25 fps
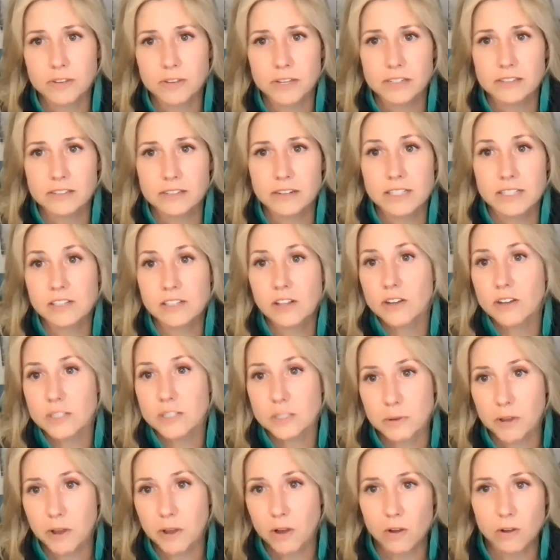And as long
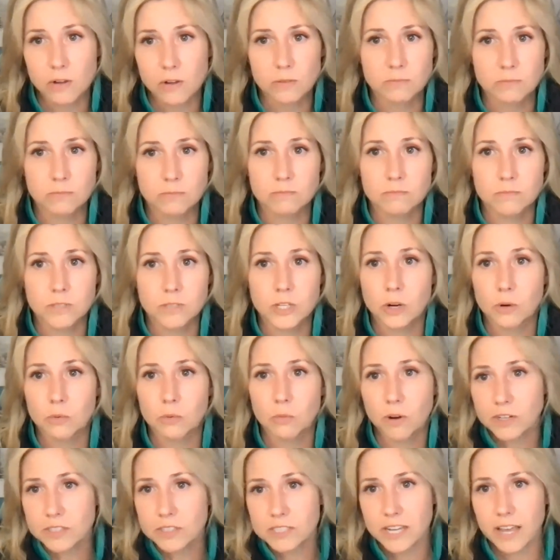as we all,
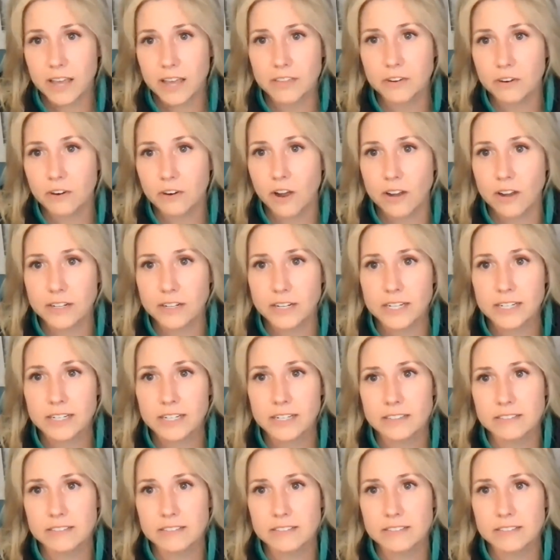work together on it.